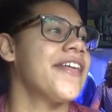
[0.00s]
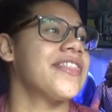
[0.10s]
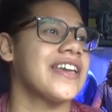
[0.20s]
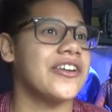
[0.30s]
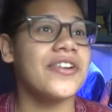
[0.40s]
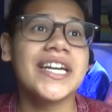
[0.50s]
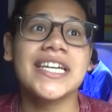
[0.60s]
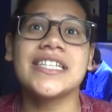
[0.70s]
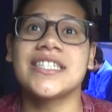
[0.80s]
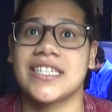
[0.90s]
think
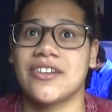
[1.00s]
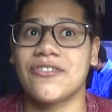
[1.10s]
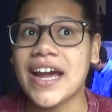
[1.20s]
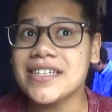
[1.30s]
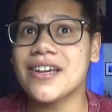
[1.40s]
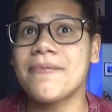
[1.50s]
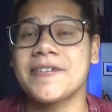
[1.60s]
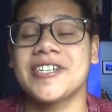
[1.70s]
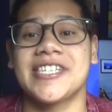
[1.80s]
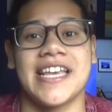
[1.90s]
crickets and
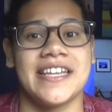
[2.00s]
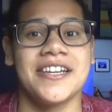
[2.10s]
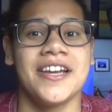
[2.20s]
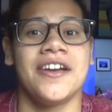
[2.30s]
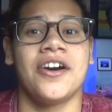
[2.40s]
grasshoppers and